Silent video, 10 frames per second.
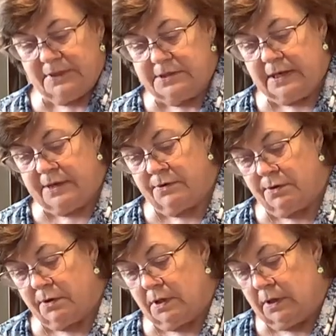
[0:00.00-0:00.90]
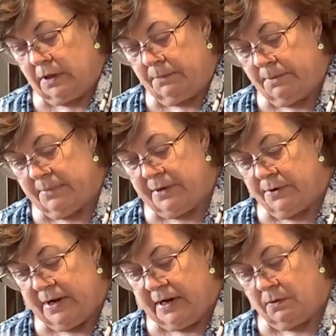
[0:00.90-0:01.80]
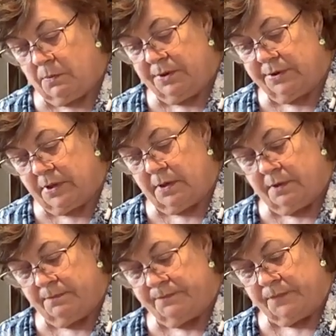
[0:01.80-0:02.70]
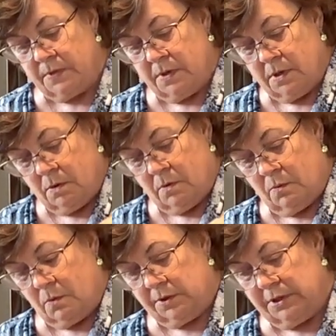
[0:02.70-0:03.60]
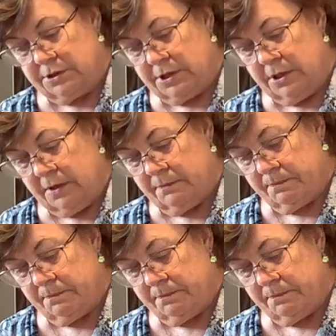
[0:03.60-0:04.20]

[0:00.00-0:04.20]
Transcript: together a little bit better now with the walnuts in it.